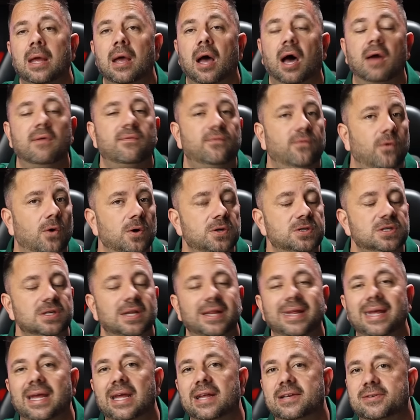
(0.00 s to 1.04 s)

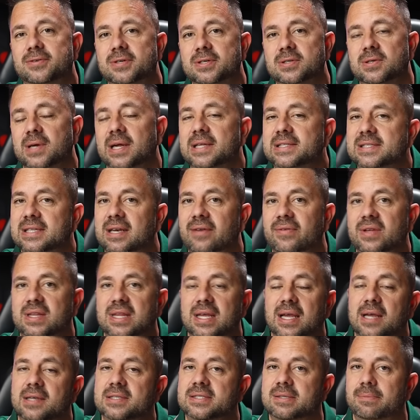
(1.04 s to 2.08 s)
Unfortunately, interest rates and
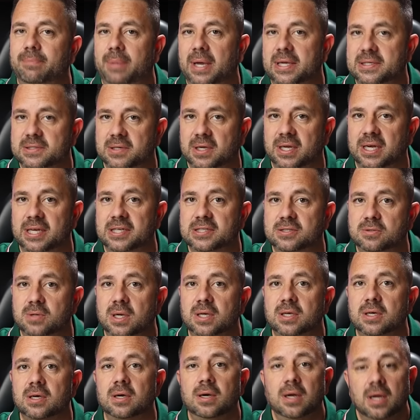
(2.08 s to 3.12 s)
everything else and banks are getting
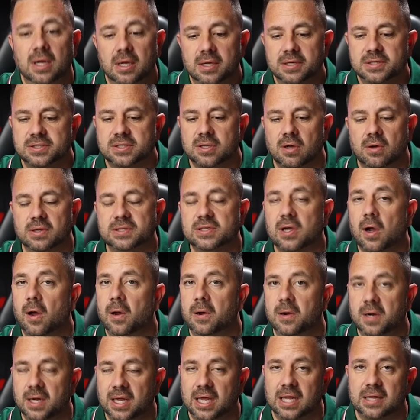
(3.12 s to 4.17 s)
stricter, so it's
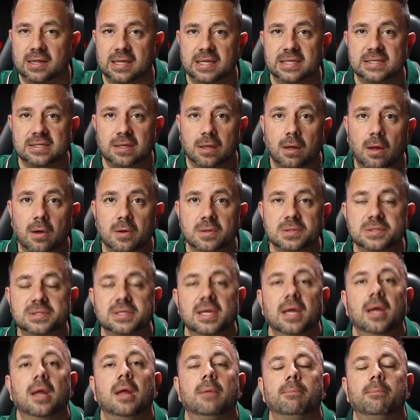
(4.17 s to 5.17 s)
harder to get these loans.